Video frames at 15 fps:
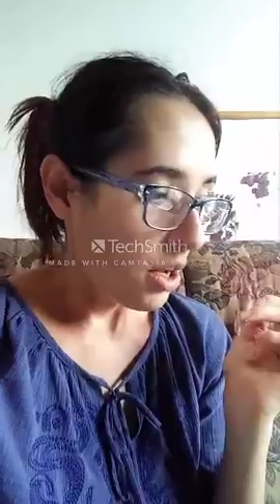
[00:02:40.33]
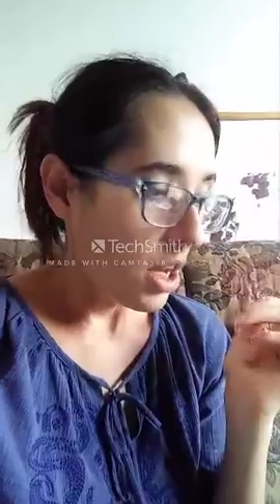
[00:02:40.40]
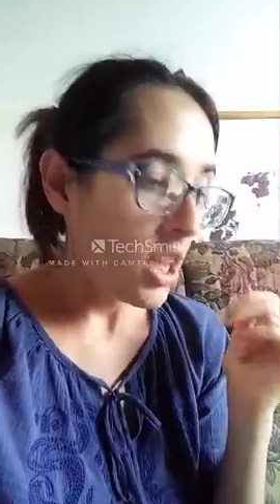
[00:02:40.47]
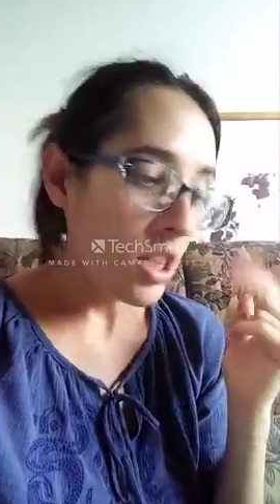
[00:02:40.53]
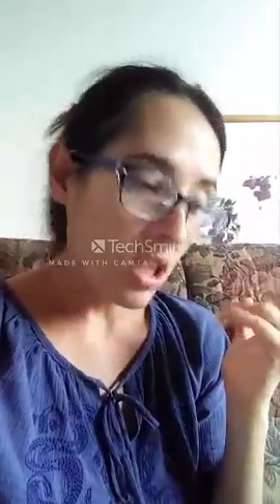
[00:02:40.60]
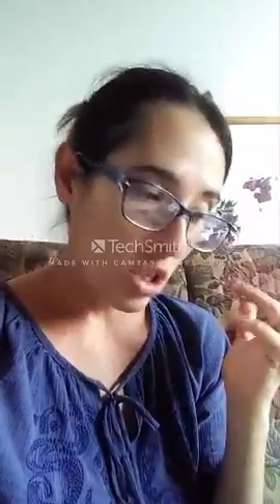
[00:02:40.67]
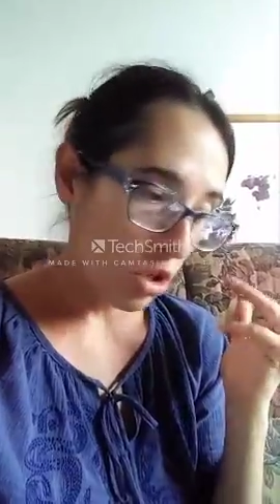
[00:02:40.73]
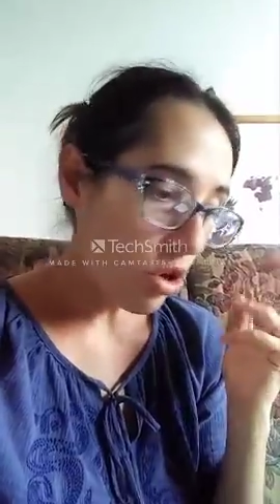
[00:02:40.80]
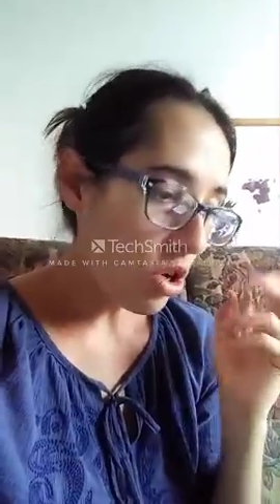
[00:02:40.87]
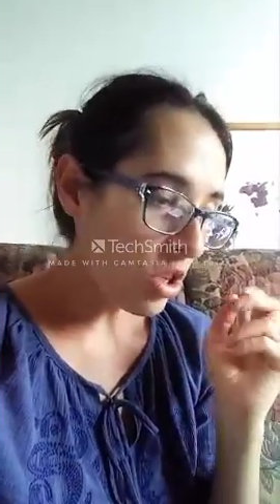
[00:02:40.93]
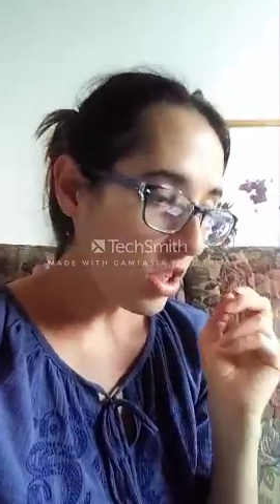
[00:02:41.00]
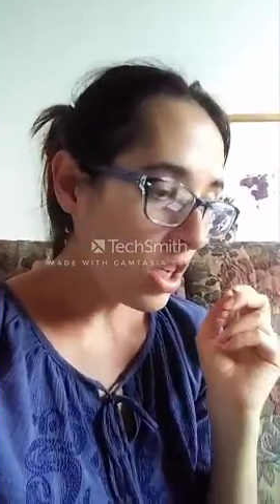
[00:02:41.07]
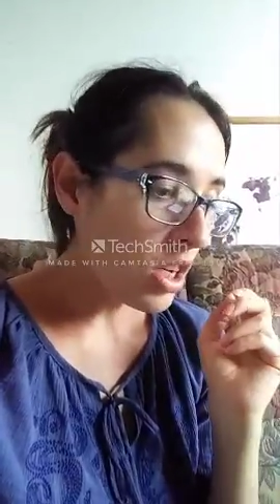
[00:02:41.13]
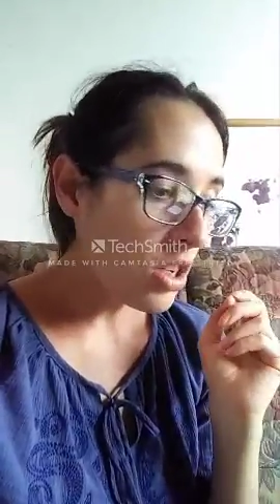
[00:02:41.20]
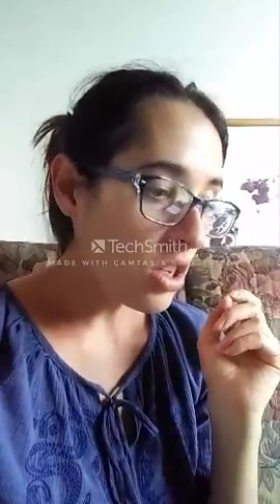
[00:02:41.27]
And the
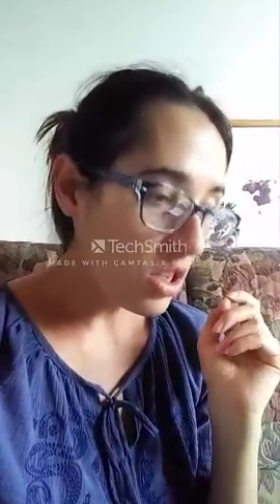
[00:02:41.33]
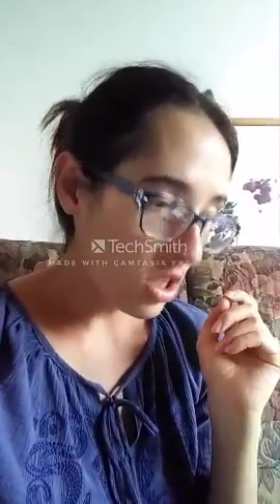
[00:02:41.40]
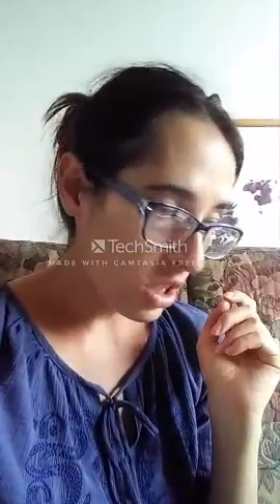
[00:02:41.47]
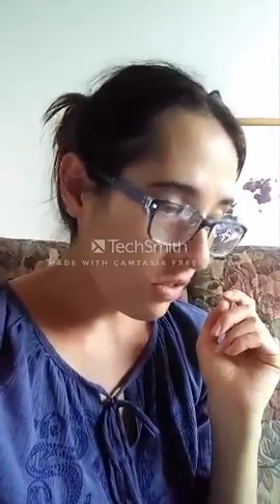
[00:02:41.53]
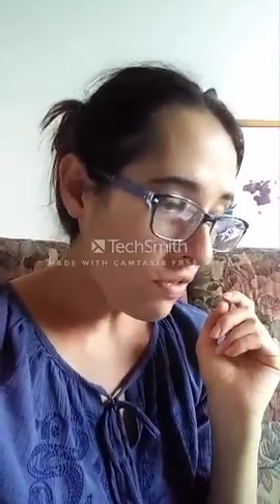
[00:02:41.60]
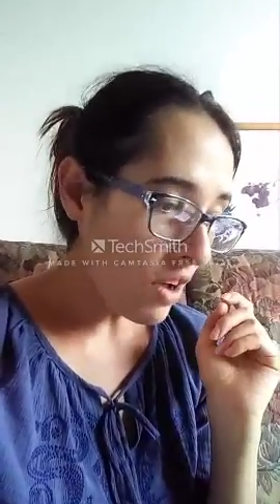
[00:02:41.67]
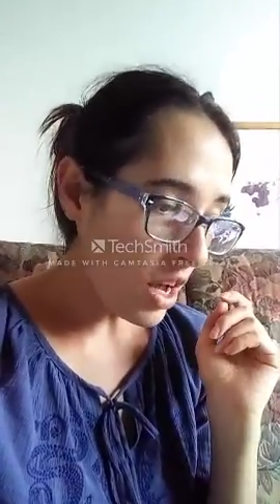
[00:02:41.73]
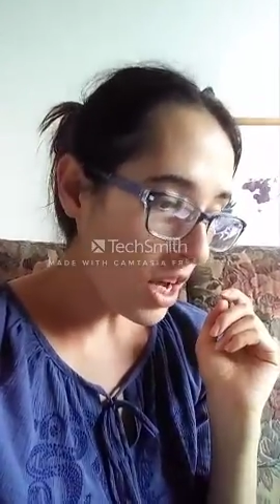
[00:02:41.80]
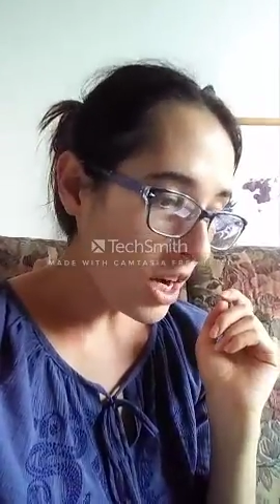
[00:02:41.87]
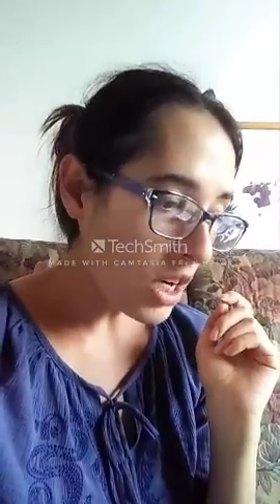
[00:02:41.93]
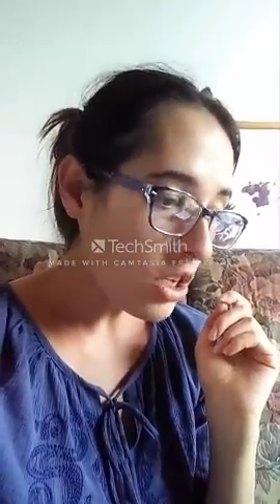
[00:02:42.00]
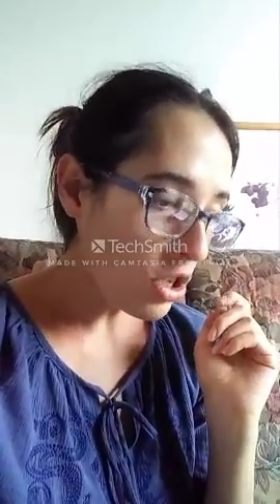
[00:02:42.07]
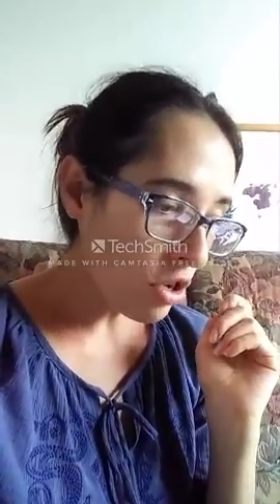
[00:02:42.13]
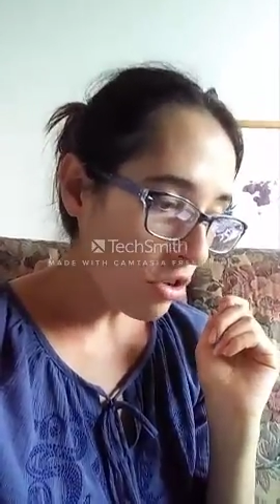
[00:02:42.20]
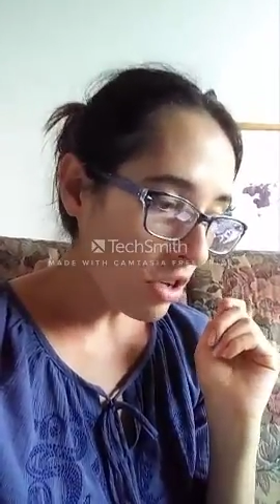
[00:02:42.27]
Scots said, it's
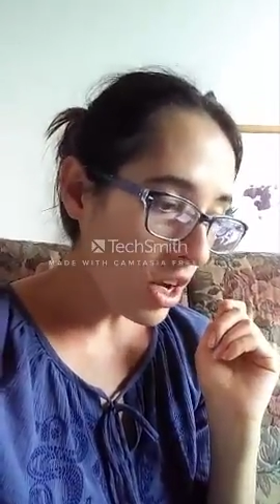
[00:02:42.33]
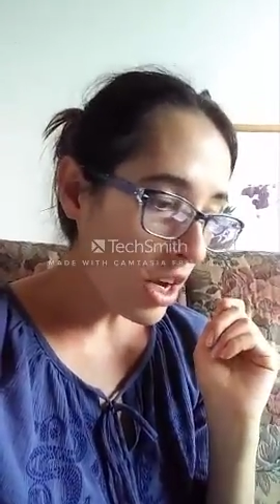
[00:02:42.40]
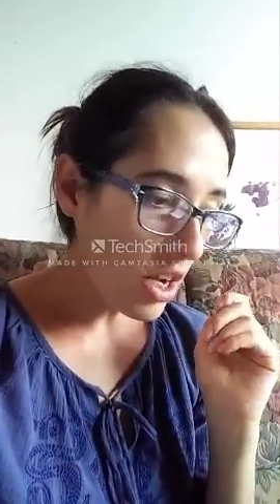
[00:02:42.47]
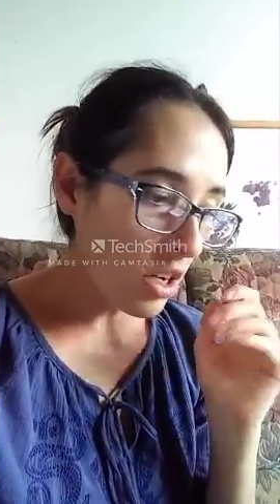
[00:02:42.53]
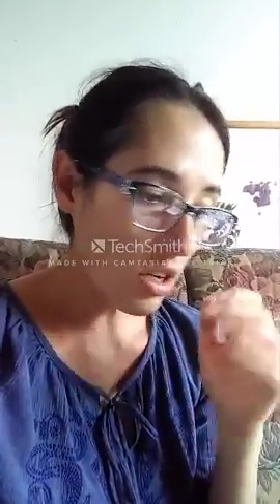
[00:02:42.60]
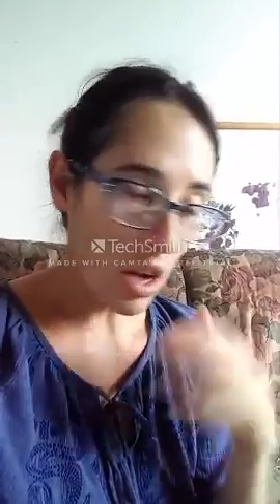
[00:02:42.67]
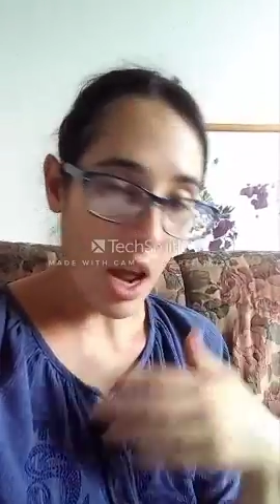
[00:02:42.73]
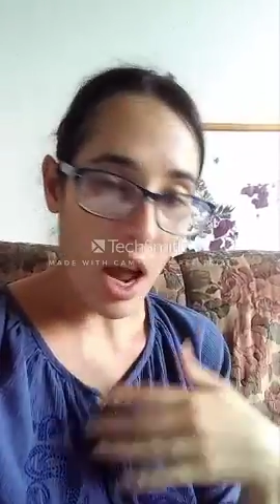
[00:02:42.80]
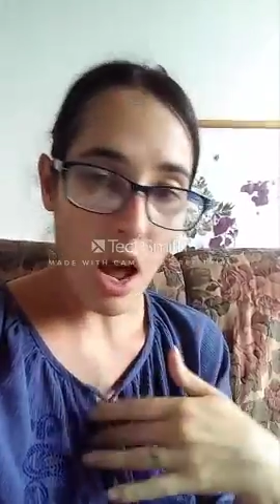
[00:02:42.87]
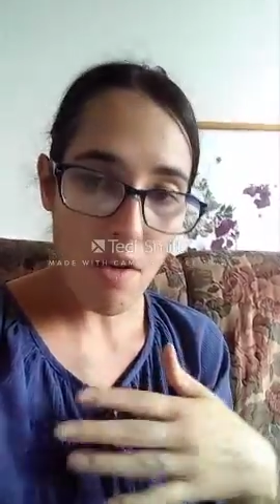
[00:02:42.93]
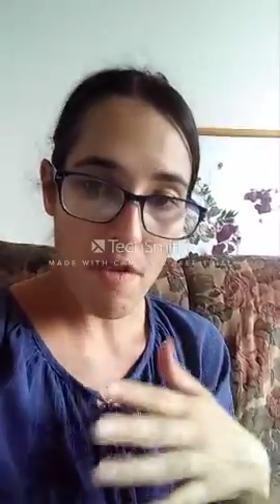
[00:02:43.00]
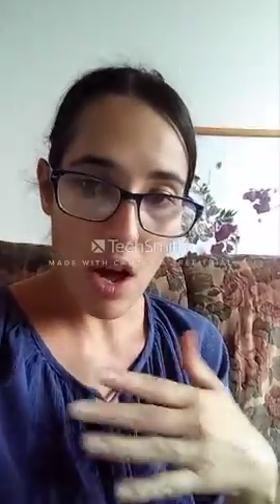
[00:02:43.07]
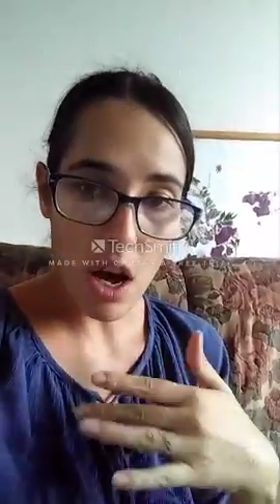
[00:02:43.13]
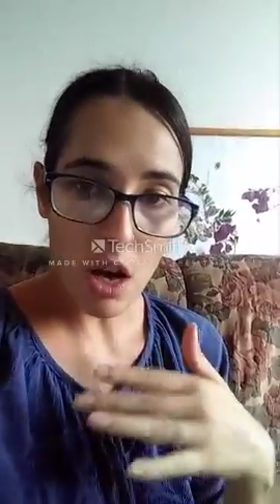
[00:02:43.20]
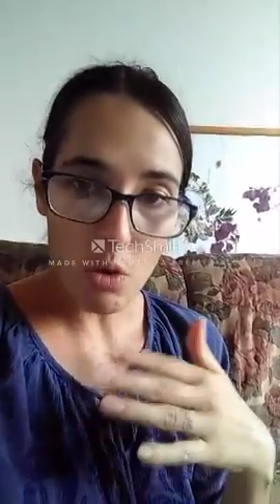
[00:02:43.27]
fine, you can
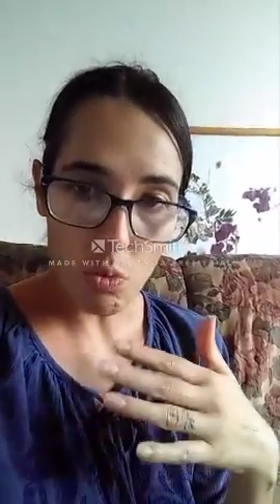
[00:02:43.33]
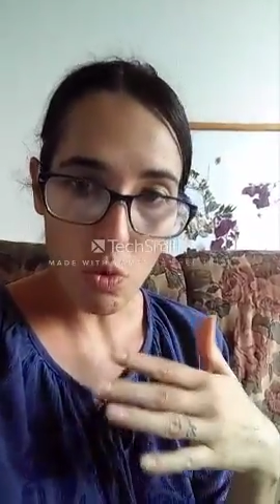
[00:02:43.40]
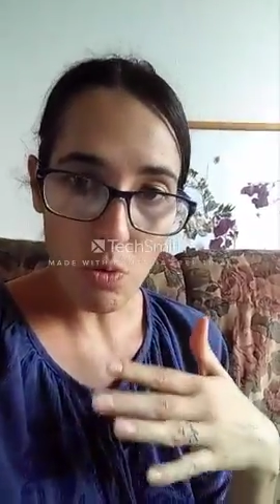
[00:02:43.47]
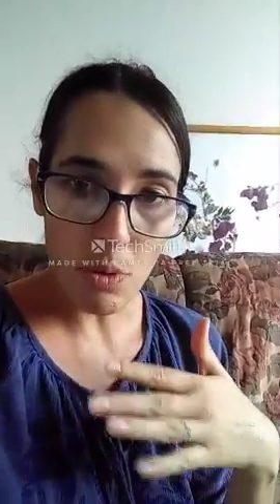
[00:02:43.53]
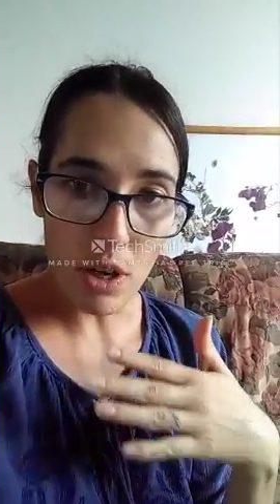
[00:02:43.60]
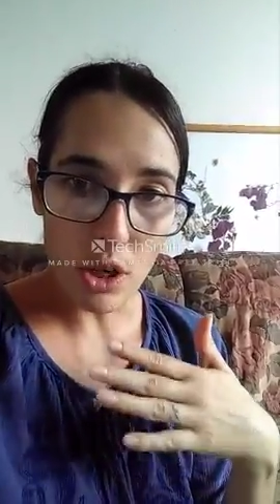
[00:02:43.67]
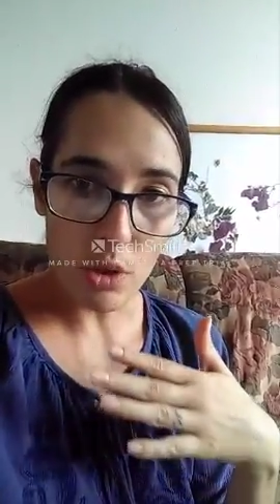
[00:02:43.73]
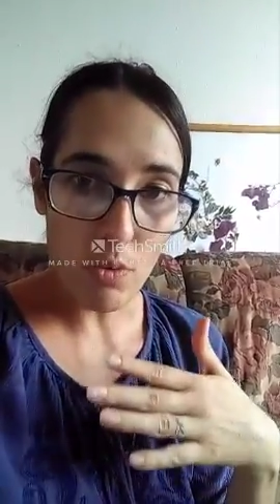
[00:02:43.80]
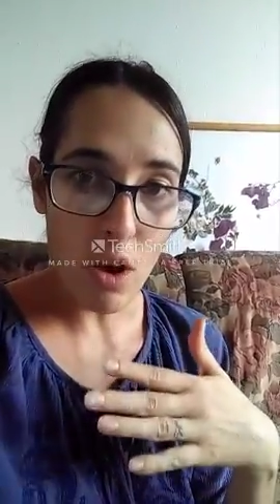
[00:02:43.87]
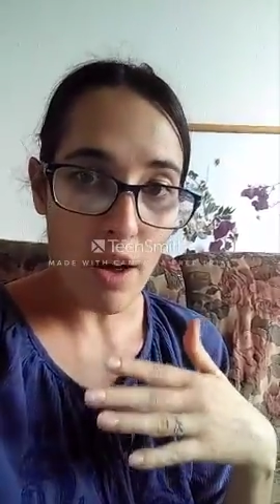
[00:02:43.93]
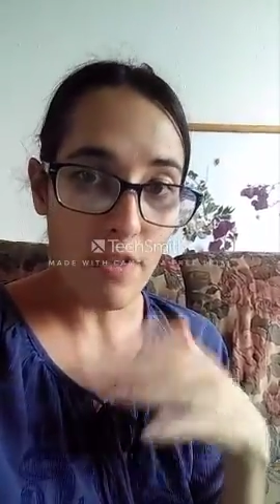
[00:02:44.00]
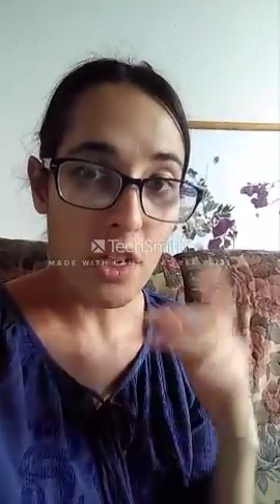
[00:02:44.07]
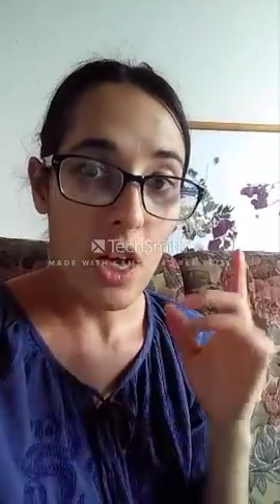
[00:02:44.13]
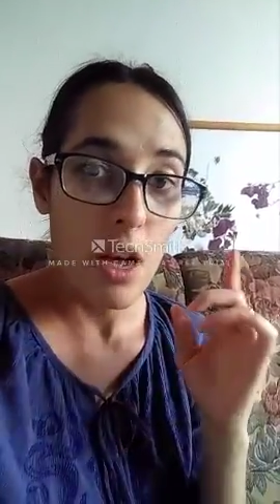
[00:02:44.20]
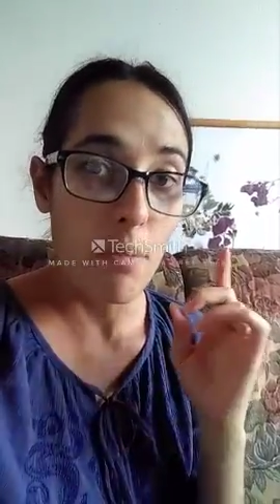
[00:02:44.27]
have our women as wives,